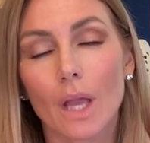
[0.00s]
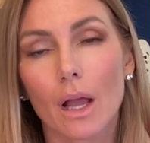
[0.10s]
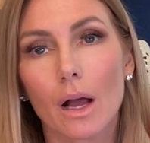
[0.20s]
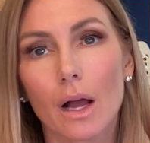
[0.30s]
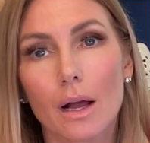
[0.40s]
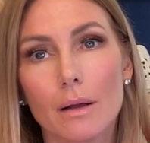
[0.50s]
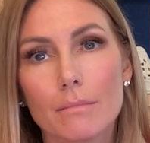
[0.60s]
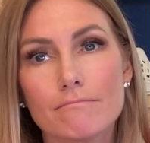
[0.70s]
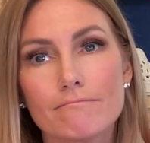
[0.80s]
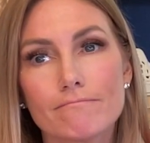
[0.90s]

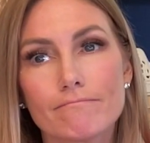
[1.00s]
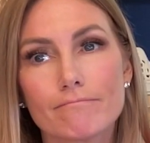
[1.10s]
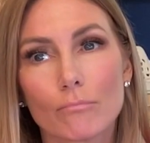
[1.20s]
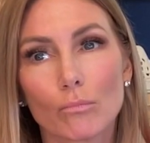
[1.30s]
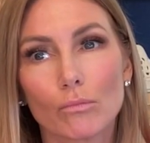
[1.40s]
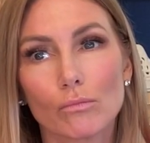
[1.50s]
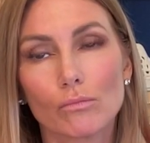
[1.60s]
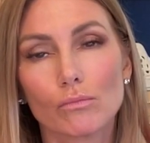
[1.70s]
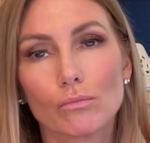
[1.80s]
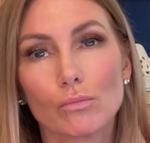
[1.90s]
Um,
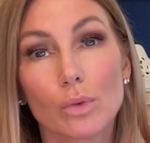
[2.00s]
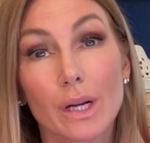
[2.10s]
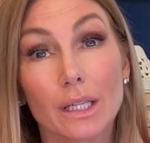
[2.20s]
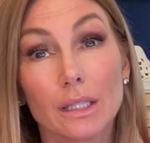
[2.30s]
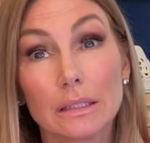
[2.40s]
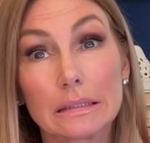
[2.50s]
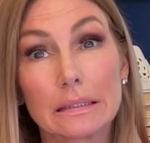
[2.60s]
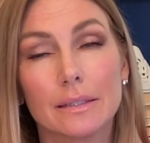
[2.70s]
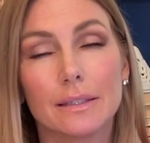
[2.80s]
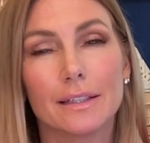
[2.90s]
Well,
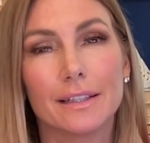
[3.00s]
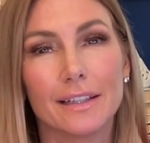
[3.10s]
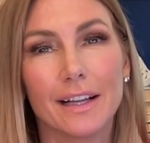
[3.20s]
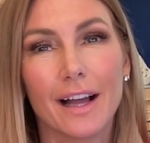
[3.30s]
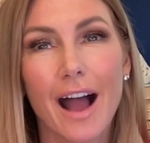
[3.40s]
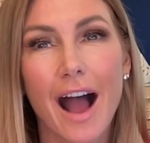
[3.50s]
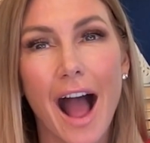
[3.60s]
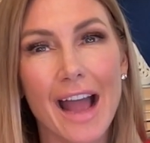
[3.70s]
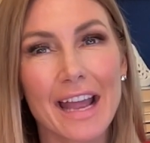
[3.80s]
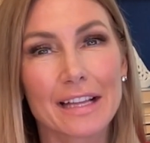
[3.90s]

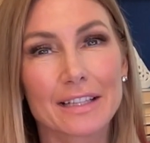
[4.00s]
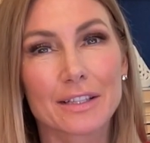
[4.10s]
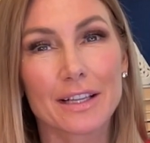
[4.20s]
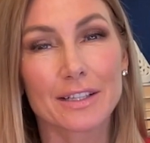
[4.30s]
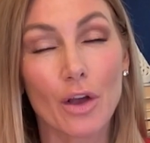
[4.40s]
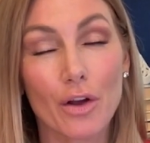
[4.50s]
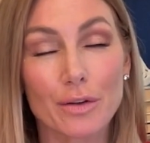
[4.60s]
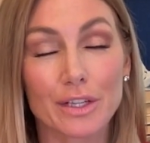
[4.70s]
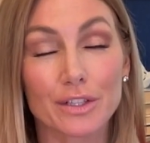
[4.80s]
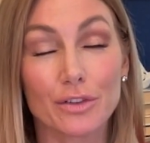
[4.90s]
it's hard
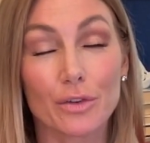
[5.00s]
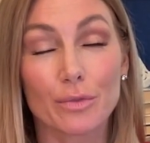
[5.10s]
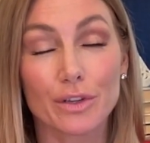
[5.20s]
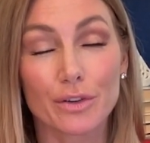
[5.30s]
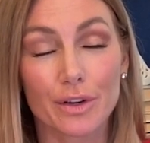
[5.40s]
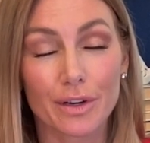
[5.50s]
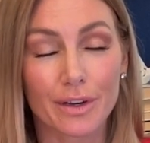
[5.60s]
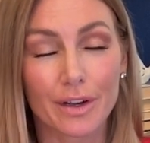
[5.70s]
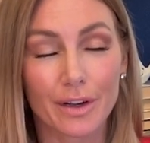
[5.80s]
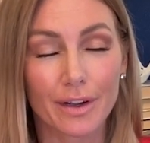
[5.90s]
because when you're
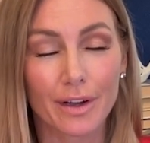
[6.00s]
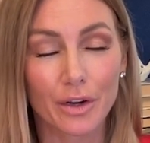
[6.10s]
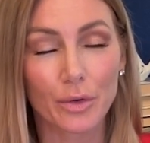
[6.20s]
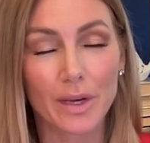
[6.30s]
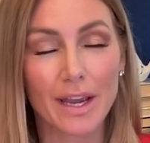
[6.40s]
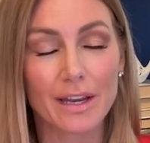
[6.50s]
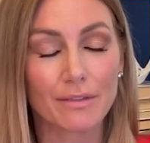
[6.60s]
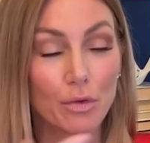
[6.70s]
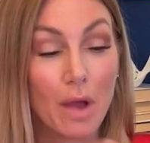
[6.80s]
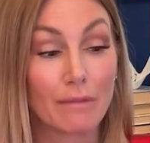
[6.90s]
a creative,
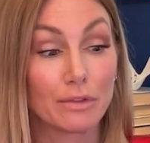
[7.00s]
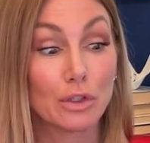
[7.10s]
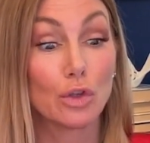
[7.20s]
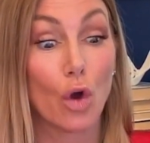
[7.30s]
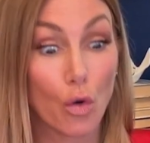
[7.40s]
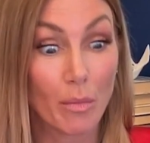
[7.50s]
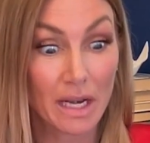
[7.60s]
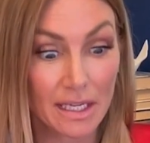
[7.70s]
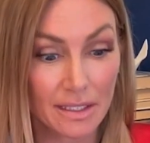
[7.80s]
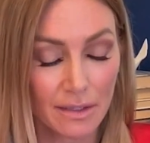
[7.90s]
you have so
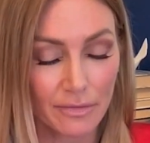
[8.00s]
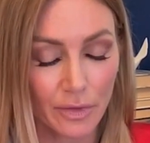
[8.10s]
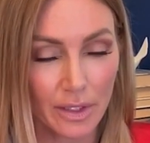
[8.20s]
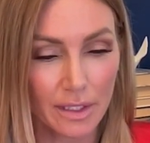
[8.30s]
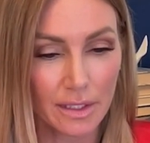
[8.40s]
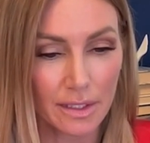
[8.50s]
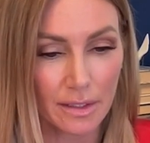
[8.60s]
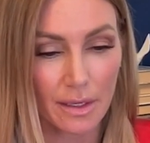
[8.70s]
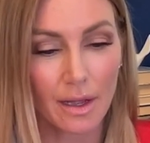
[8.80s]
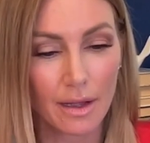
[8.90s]
many different
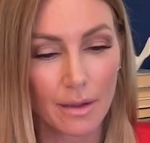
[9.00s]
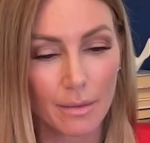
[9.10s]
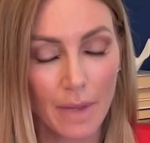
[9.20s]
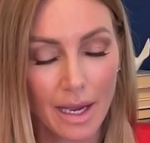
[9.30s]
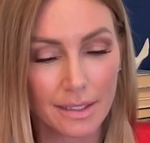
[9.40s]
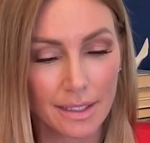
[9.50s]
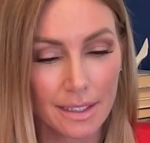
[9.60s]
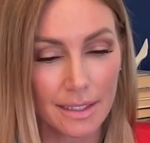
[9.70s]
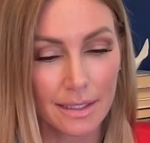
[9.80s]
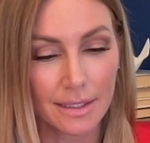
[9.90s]

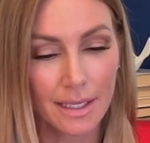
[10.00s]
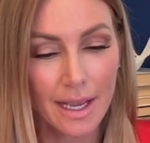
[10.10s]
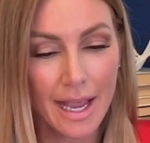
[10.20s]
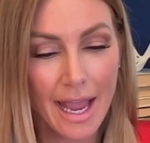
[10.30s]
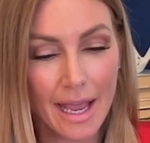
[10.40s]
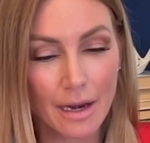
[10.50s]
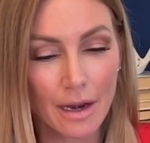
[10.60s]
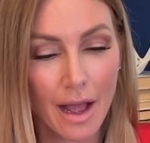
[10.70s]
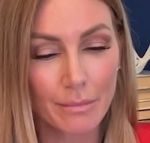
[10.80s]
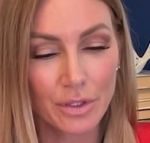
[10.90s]
ideas, and
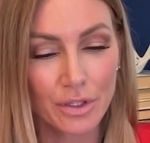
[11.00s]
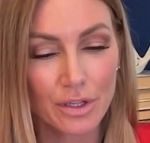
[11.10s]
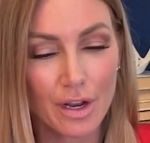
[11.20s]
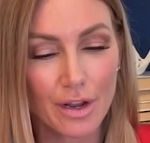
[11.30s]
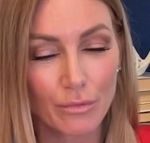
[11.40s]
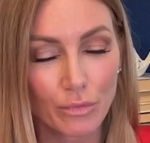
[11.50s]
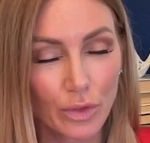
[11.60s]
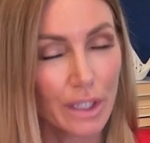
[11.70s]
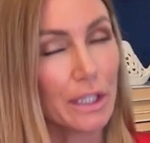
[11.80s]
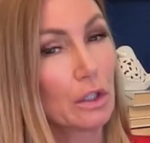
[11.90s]
I'm
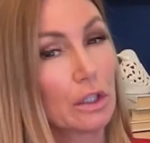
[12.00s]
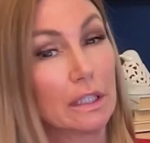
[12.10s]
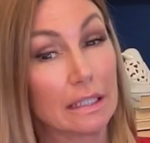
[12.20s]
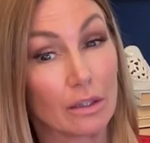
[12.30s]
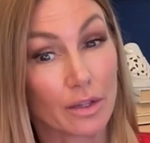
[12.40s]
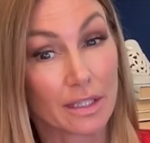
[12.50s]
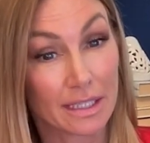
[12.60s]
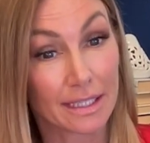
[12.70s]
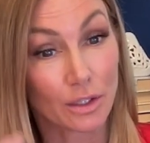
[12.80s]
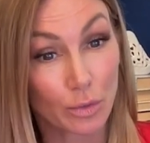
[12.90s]
really good at all the
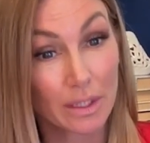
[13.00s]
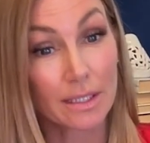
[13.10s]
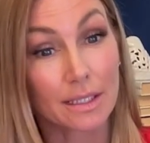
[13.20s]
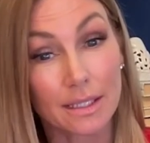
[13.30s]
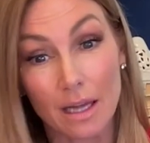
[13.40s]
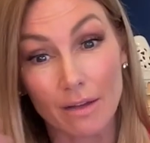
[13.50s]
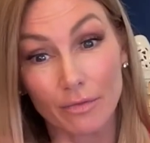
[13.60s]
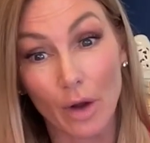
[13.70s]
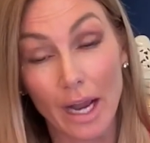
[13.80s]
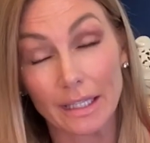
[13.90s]
sick and twisted stuff,
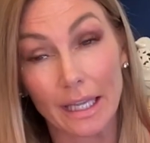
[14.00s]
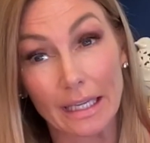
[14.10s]
right? Like